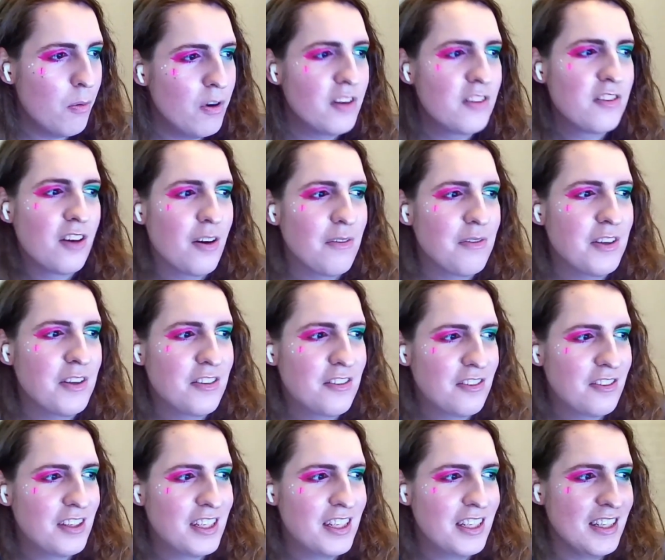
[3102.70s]
is
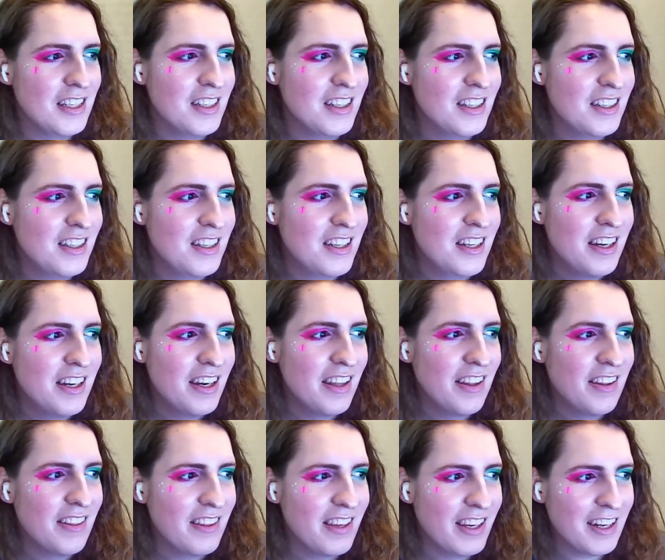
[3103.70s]
obviously
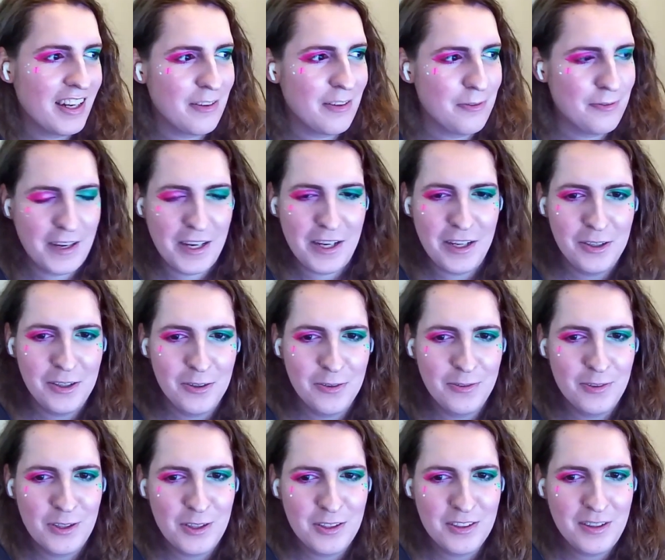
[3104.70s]
they got to fail
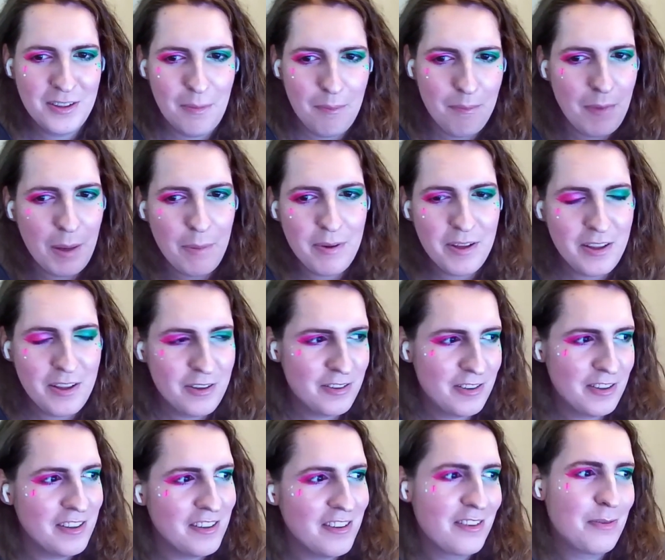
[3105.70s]
first. Maybe there's an
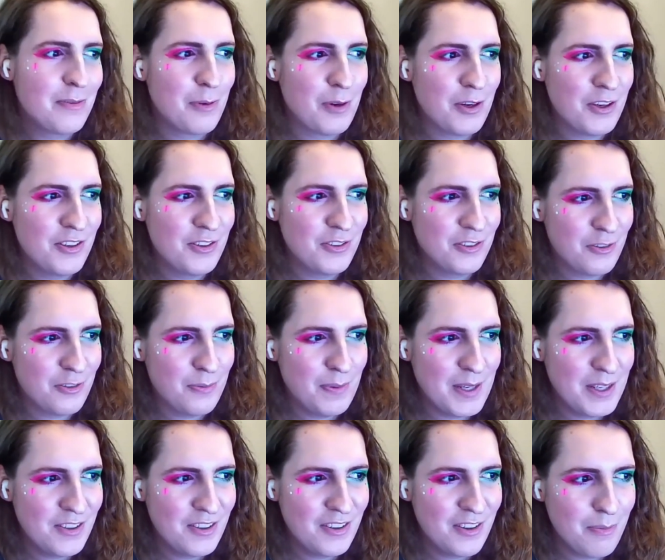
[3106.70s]
inspirational
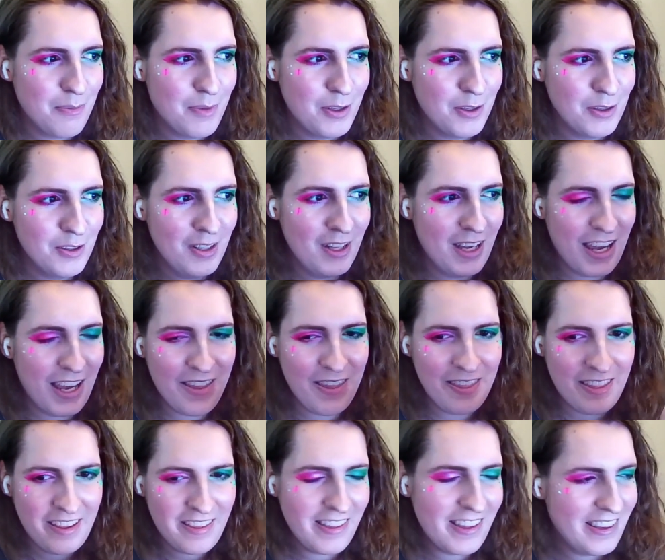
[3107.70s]
speech in the middle and
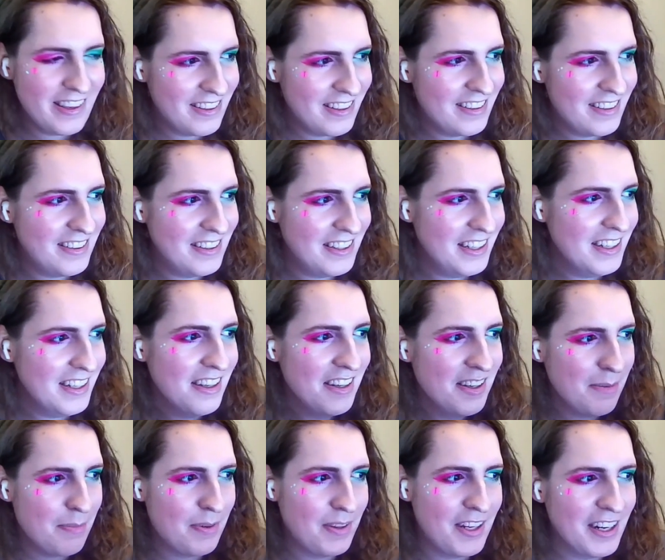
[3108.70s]
then they succeed.
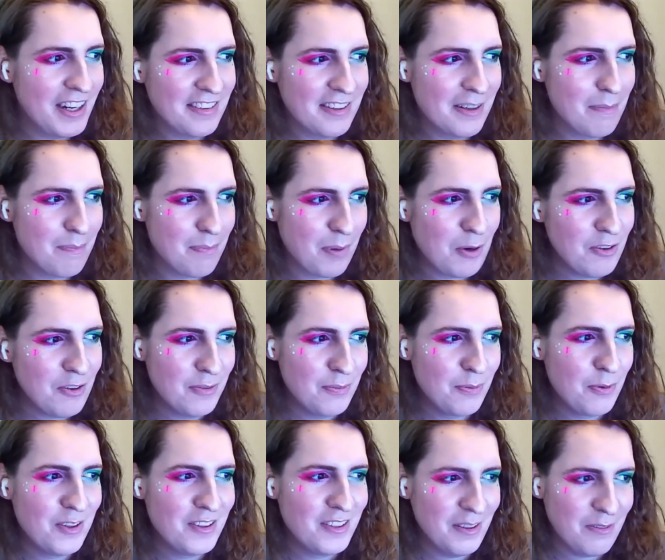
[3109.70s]
But then I said bonus
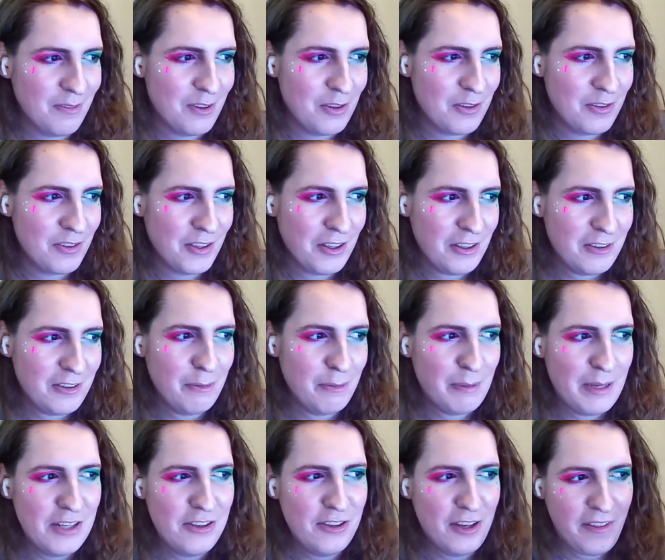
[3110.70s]
points if there's no
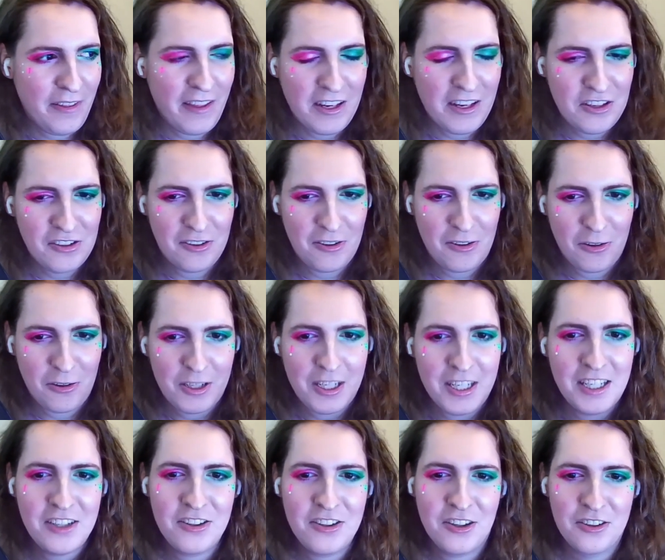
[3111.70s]
speech and they just look at
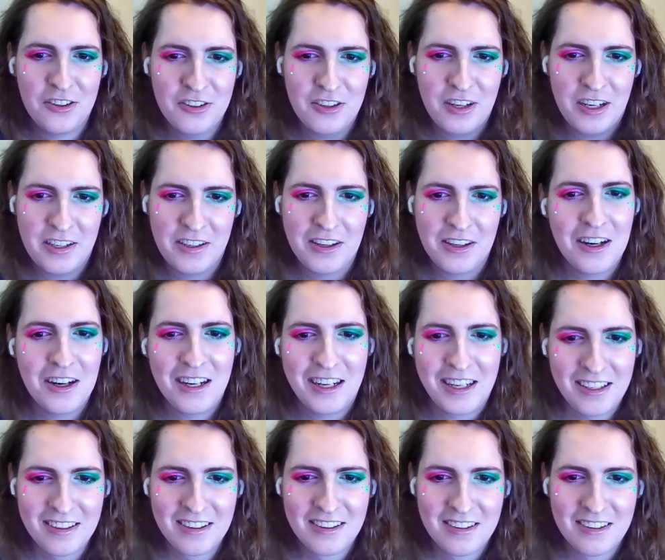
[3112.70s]
each other and nod,